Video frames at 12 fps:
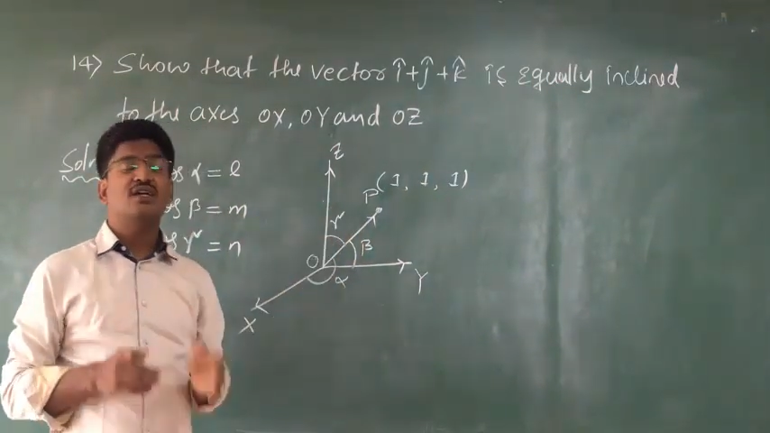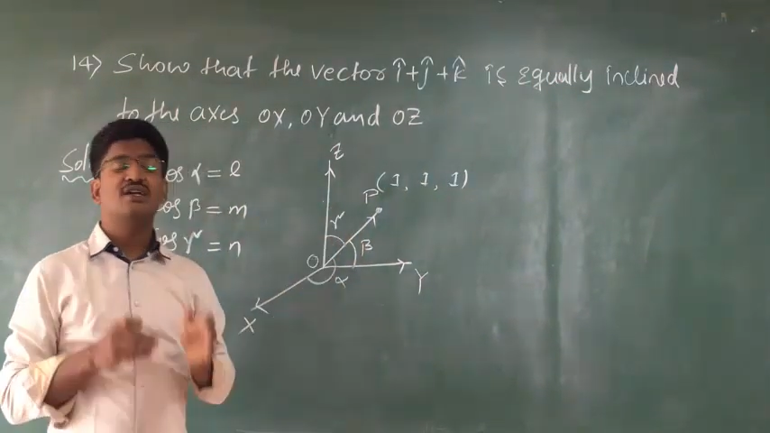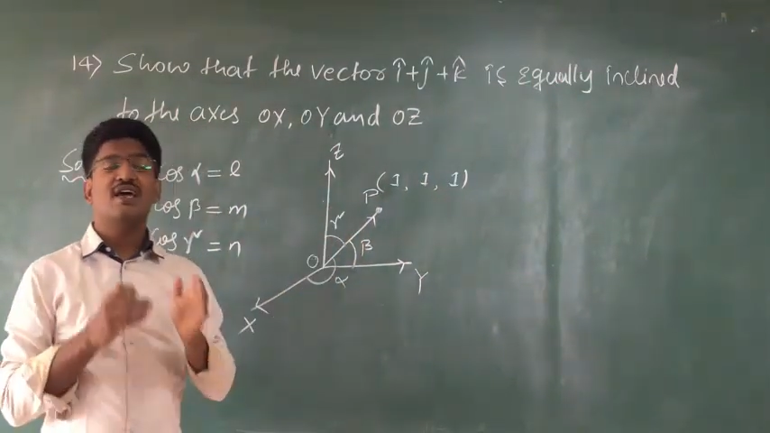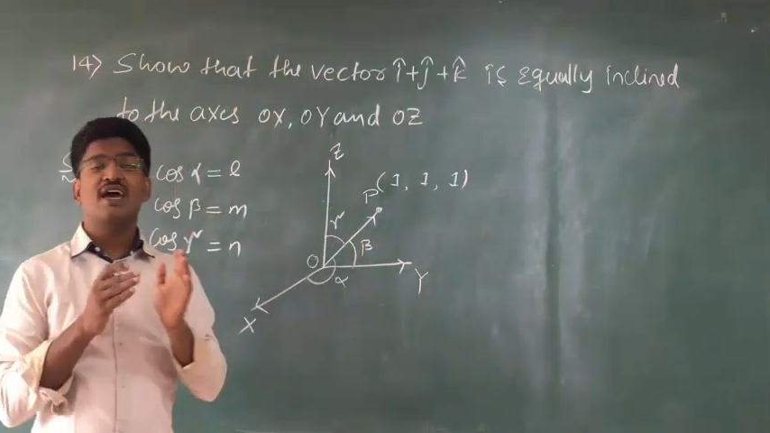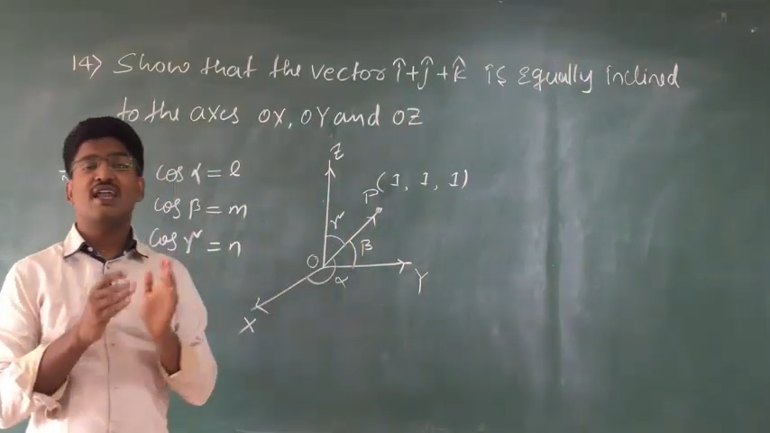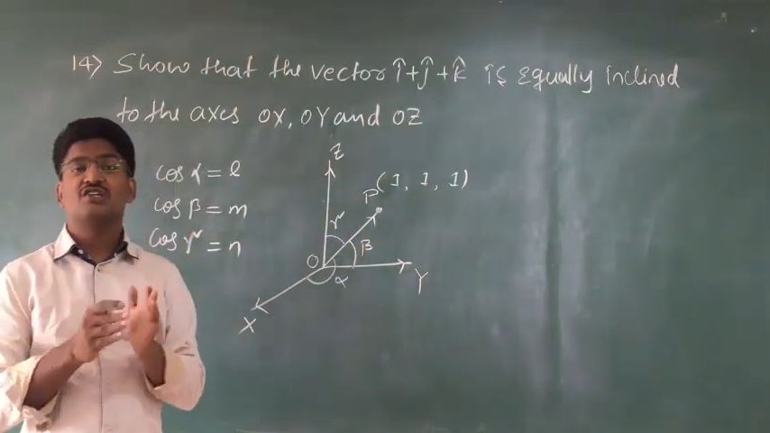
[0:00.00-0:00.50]
the
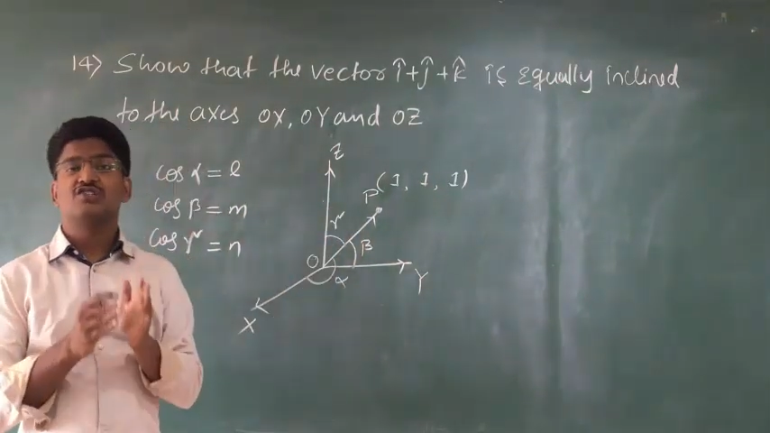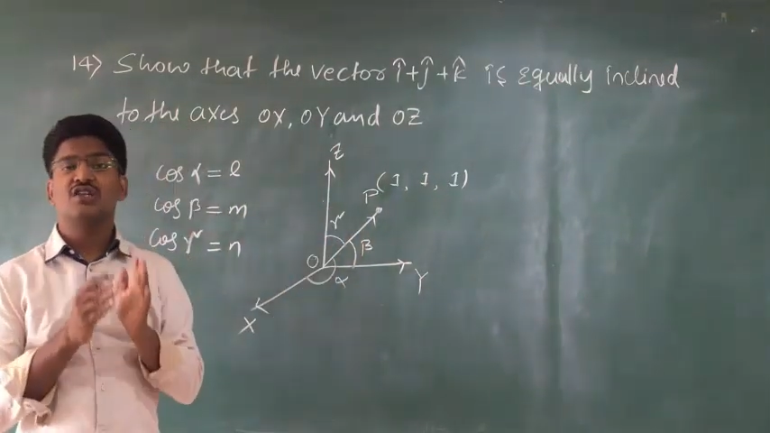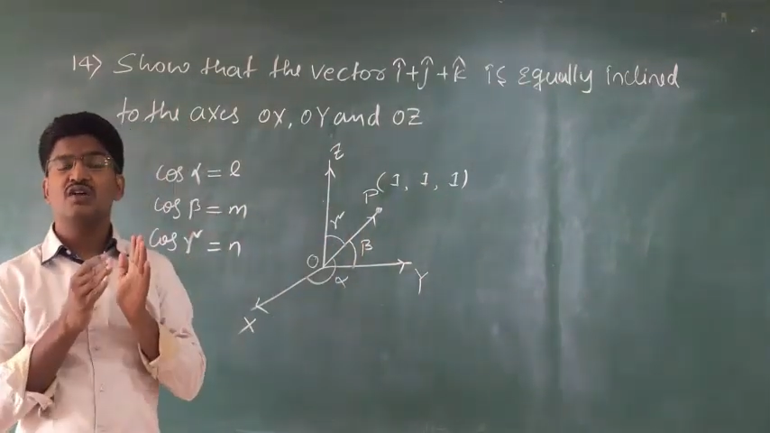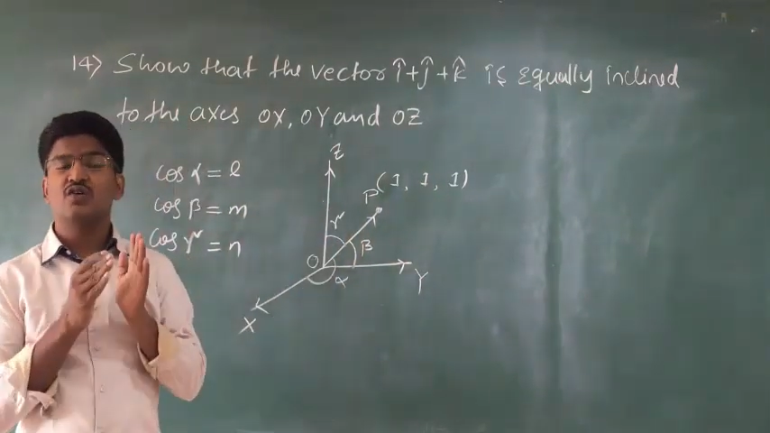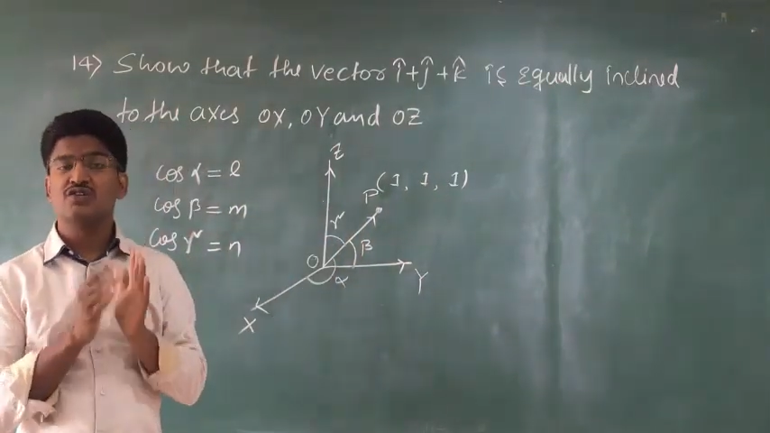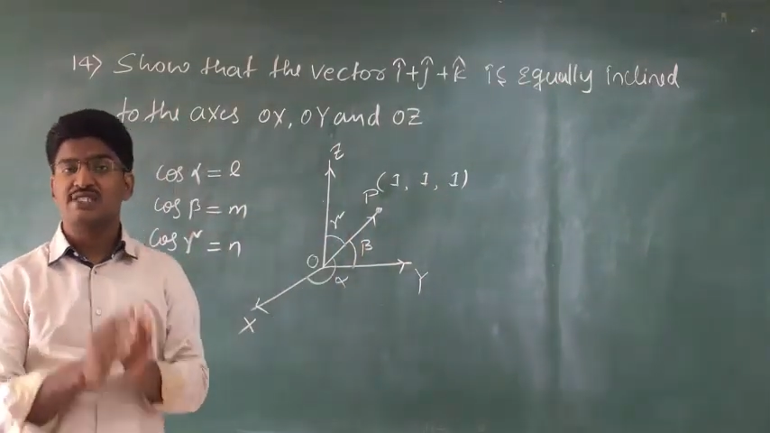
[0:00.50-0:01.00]

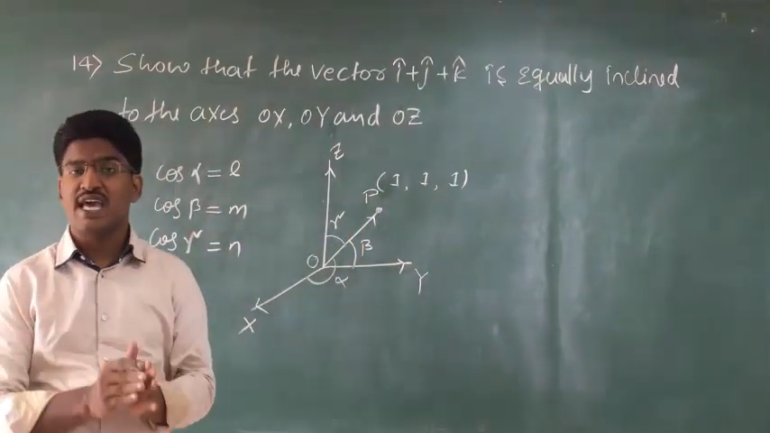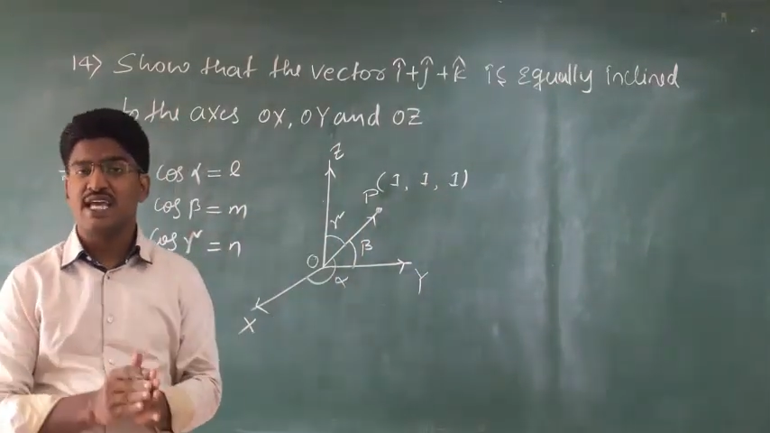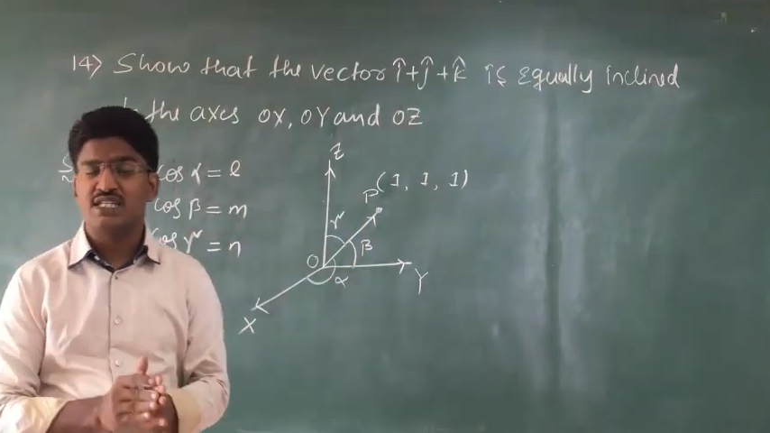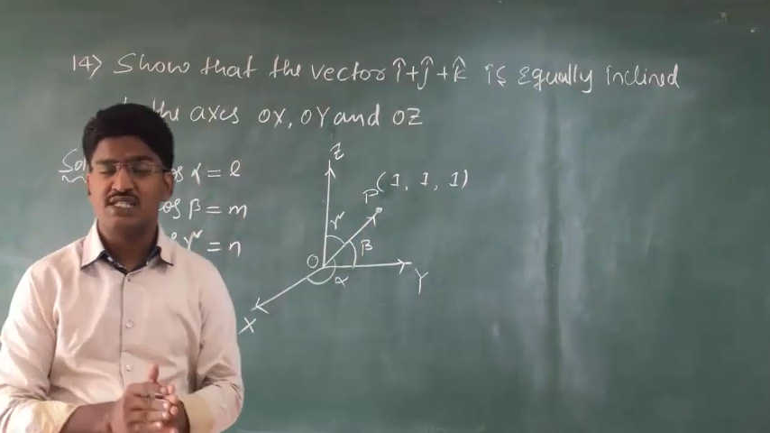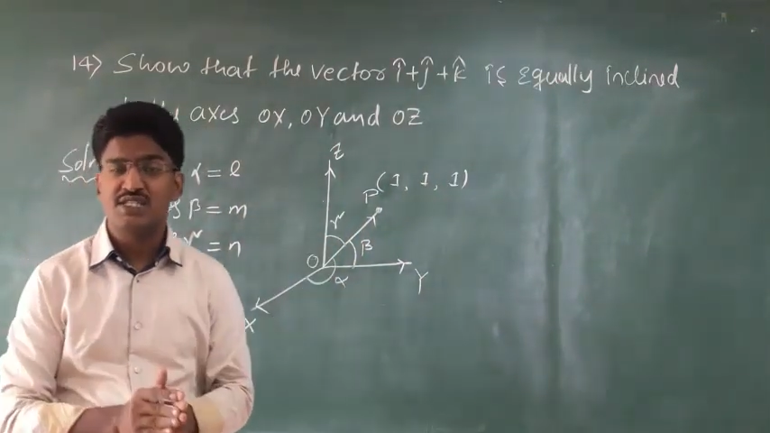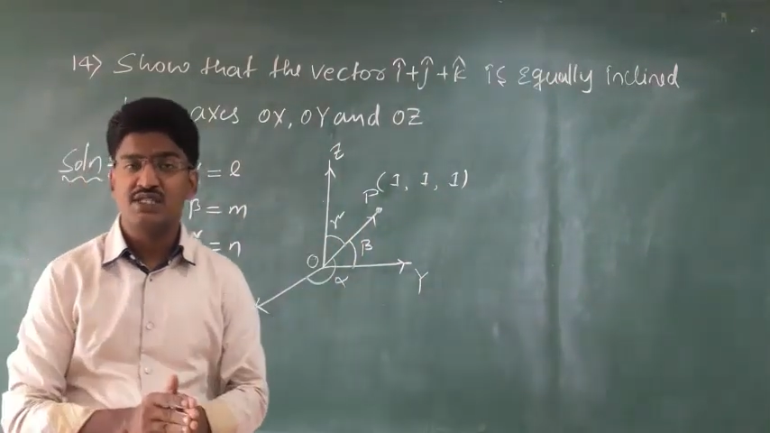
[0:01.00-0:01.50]
direction
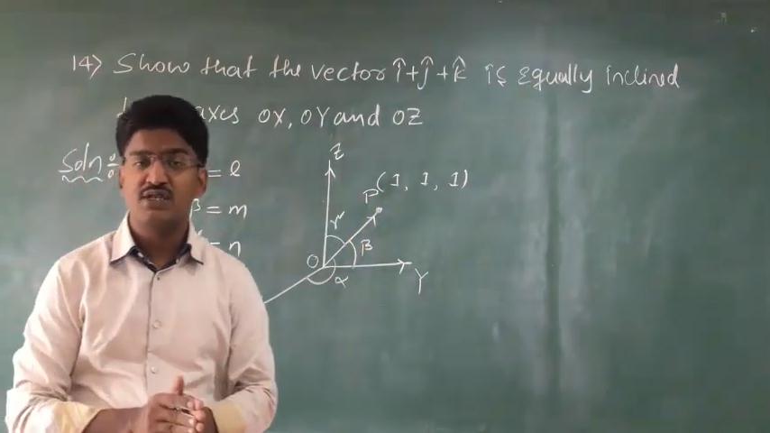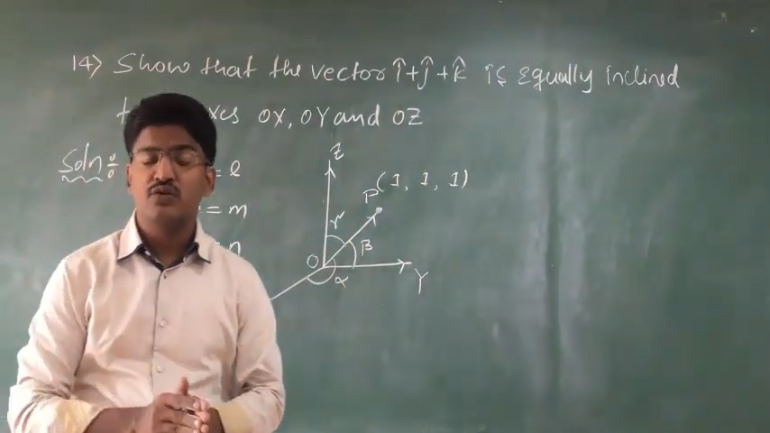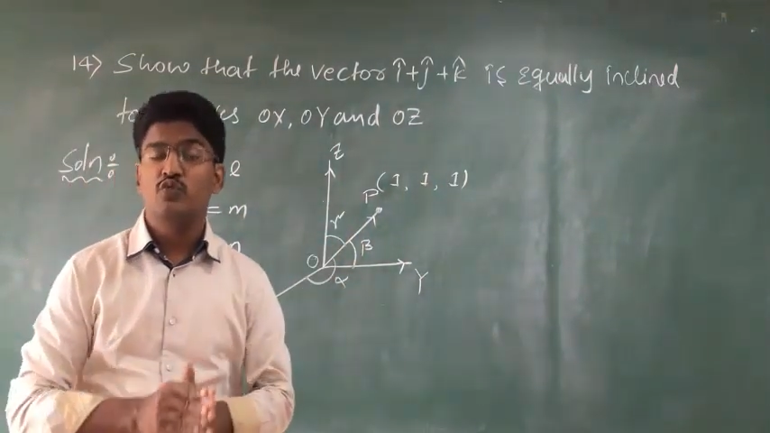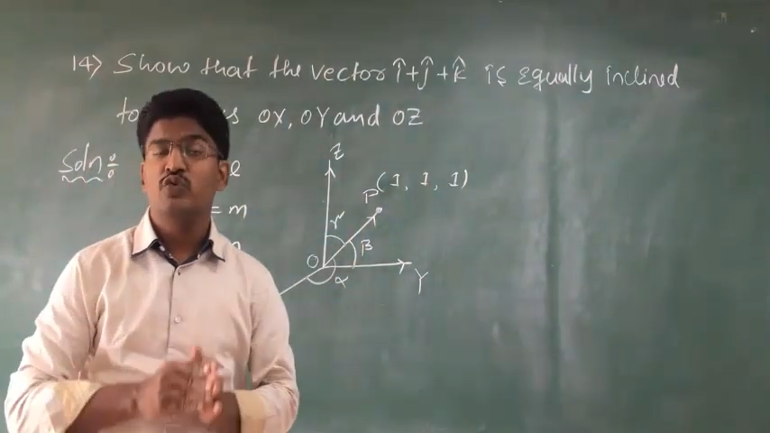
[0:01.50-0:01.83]
cosines,